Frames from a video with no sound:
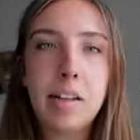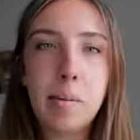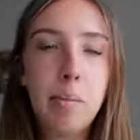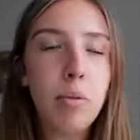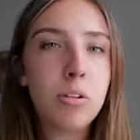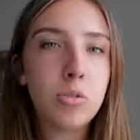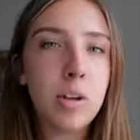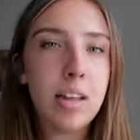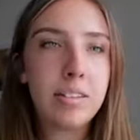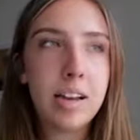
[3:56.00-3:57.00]
A lot of people are
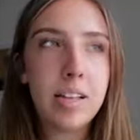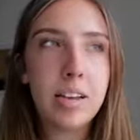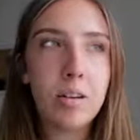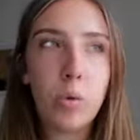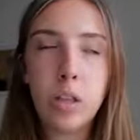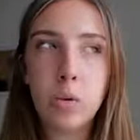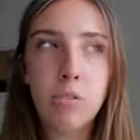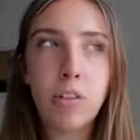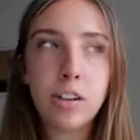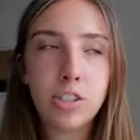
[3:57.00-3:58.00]
doing like daily and weekly
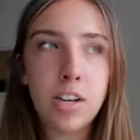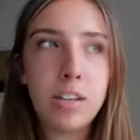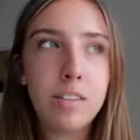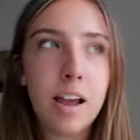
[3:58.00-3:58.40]
reflections,